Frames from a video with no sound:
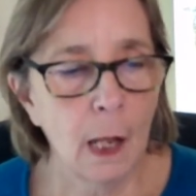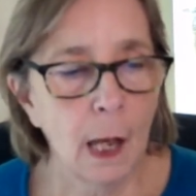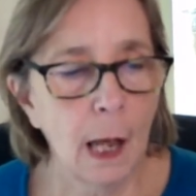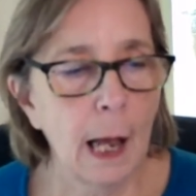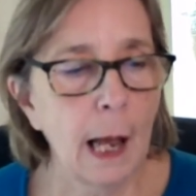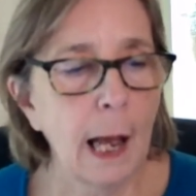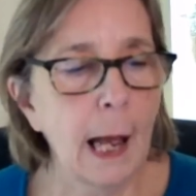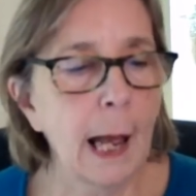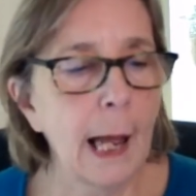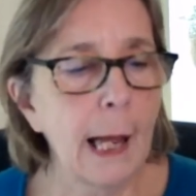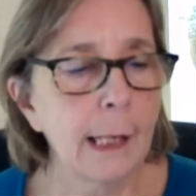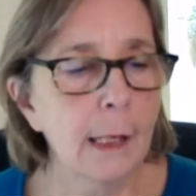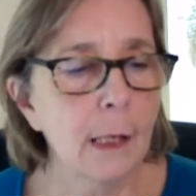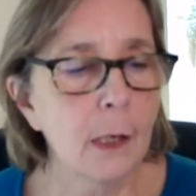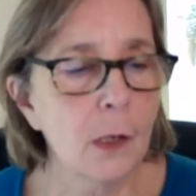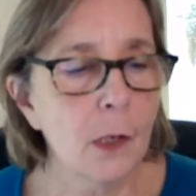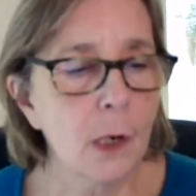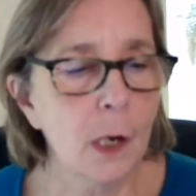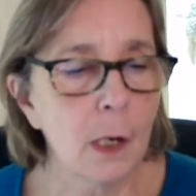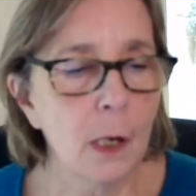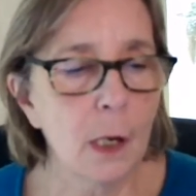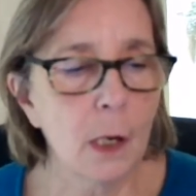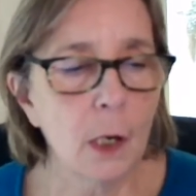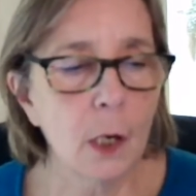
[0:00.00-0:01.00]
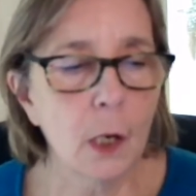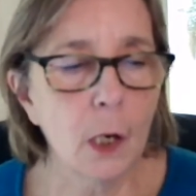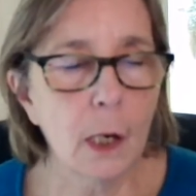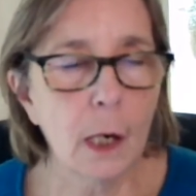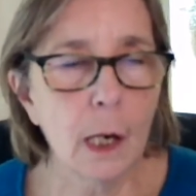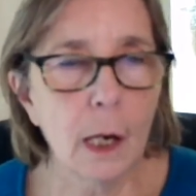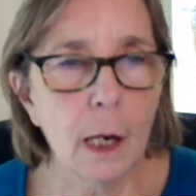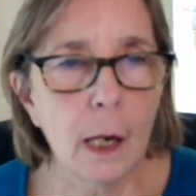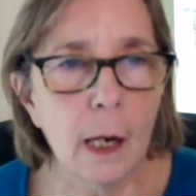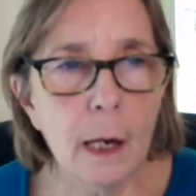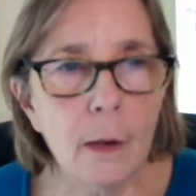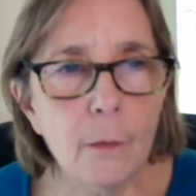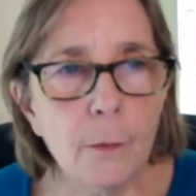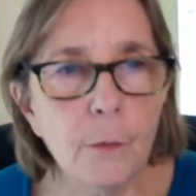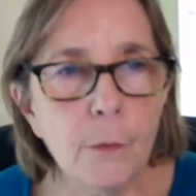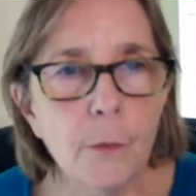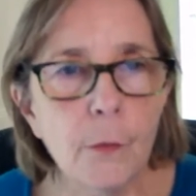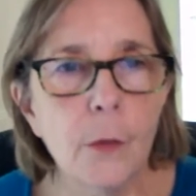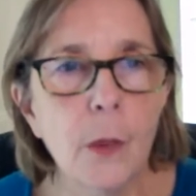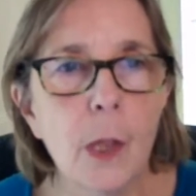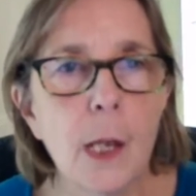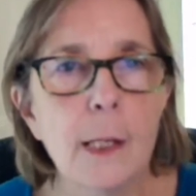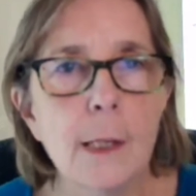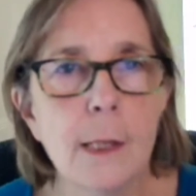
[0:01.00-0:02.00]
And if
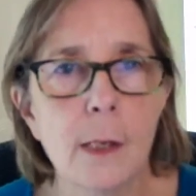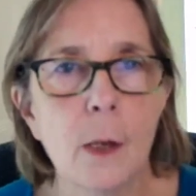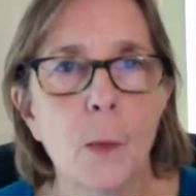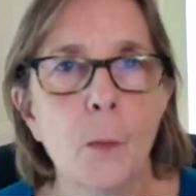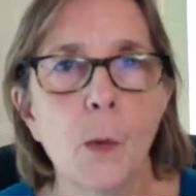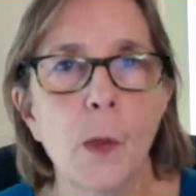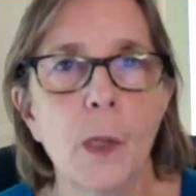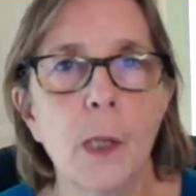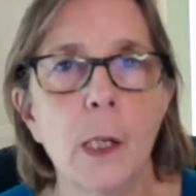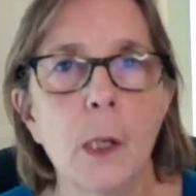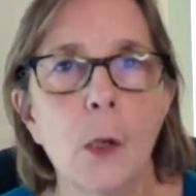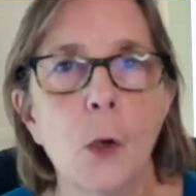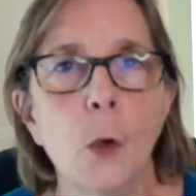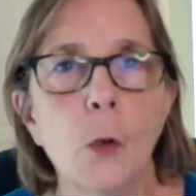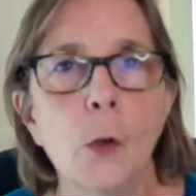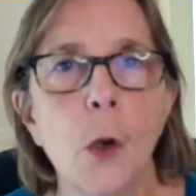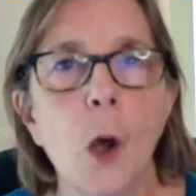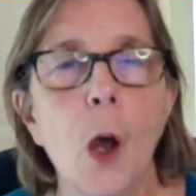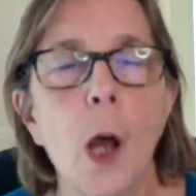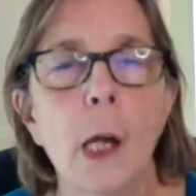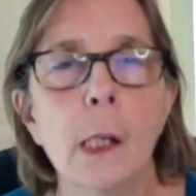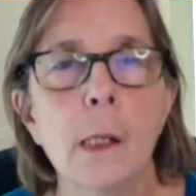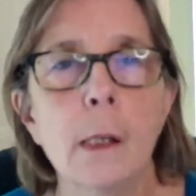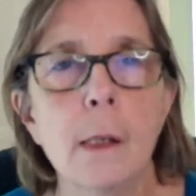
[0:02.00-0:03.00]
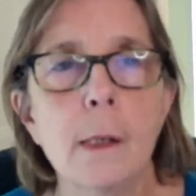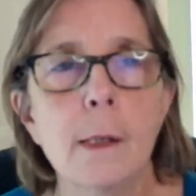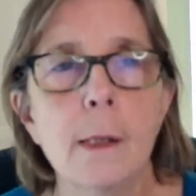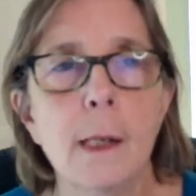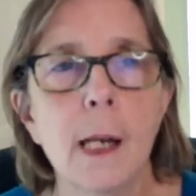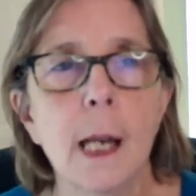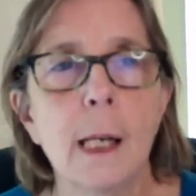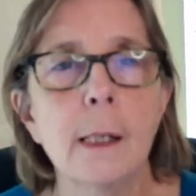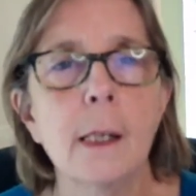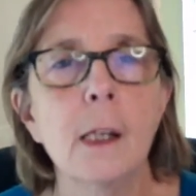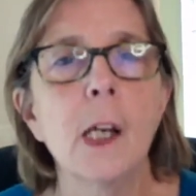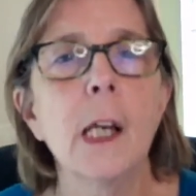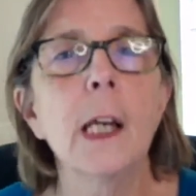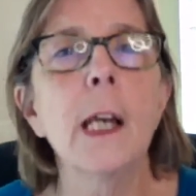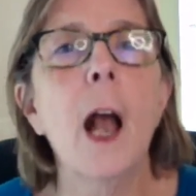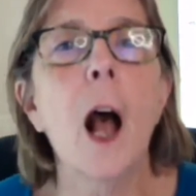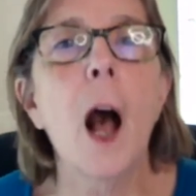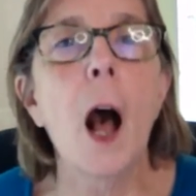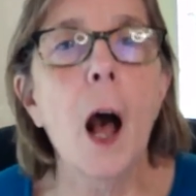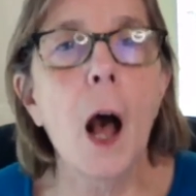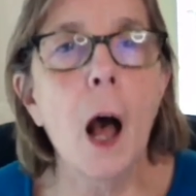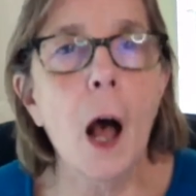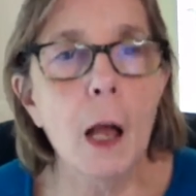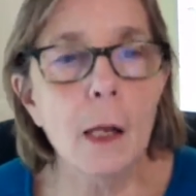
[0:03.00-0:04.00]
there's something you're not understanding,
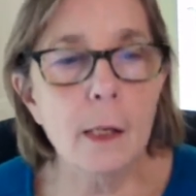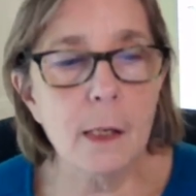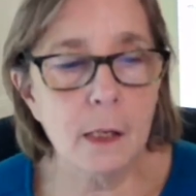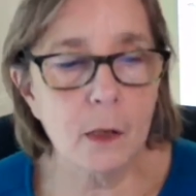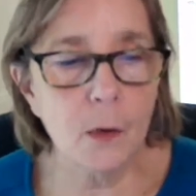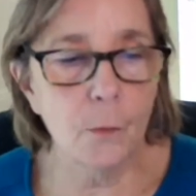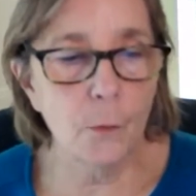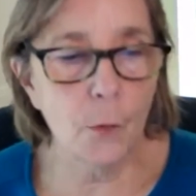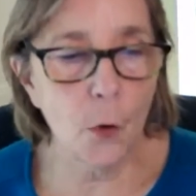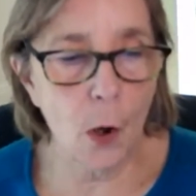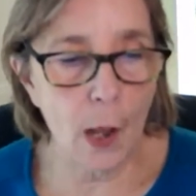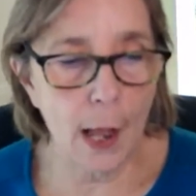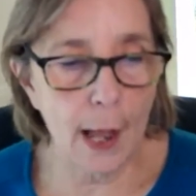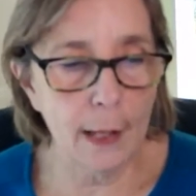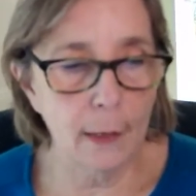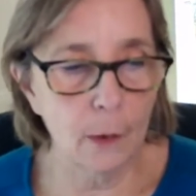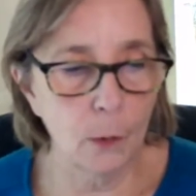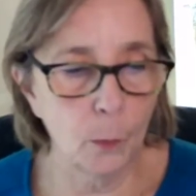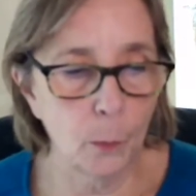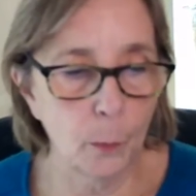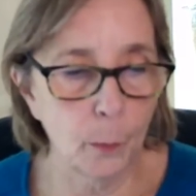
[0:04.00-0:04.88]
ask for help.